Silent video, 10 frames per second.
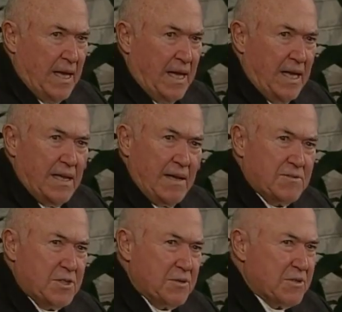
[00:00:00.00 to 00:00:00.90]
He
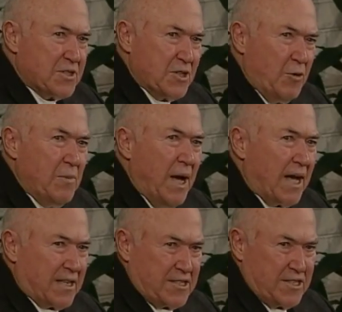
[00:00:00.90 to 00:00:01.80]
loves you so
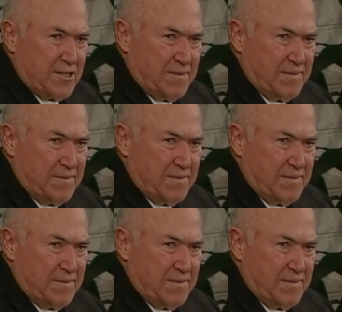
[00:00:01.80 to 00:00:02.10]
much.